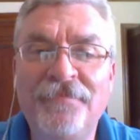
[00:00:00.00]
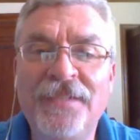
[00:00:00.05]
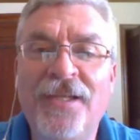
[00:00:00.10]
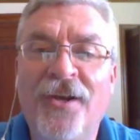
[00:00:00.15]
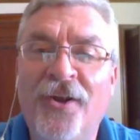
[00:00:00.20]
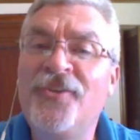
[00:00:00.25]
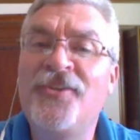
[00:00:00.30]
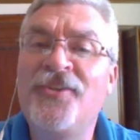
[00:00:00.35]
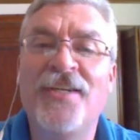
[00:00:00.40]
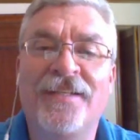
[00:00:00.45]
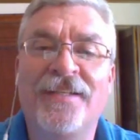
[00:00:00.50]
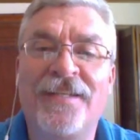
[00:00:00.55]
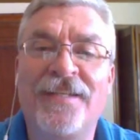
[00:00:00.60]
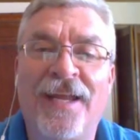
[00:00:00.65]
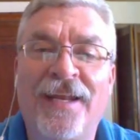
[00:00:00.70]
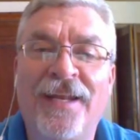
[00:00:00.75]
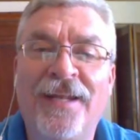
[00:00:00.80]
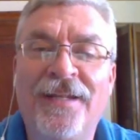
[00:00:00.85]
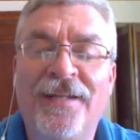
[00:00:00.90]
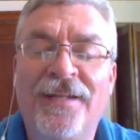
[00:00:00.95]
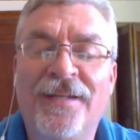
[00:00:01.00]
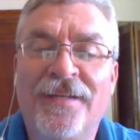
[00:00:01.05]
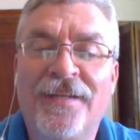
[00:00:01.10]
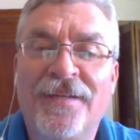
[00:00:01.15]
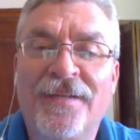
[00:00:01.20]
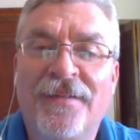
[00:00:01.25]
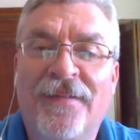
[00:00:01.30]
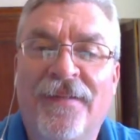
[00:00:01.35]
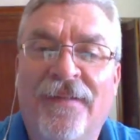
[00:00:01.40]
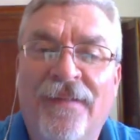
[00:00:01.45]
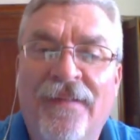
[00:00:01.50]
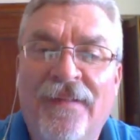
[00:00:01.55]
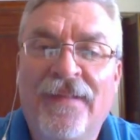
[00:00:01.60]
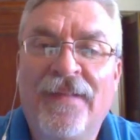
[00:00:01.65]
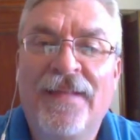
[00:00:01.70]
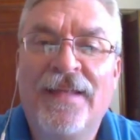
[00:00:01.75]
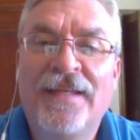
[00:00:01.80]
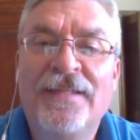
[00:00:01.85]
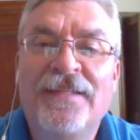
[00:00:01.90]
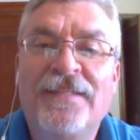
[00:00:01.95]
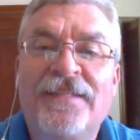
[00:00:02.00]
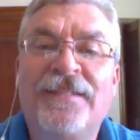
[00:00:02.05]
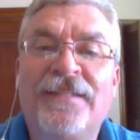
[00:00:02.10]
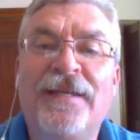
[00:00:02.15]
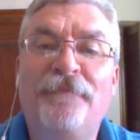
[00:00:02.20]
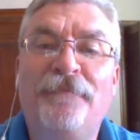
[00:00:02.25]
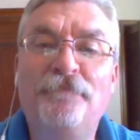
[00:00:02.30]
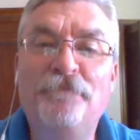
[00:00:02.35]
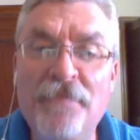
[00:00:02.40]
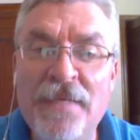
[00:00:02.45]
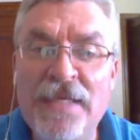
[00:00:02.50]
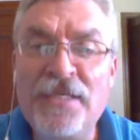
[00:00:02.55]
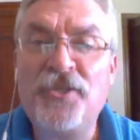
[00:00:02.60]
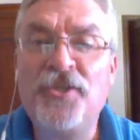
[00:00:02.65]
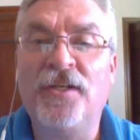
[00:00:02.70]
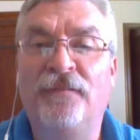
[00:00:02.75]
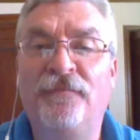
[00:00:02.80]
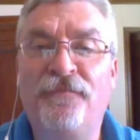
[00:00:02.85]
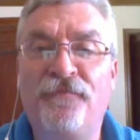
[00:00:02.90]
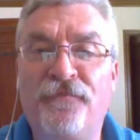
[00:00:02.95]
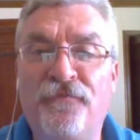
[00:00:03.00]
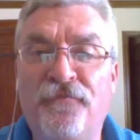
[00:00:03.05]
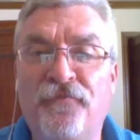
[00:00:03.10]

Aren't you excited? Submission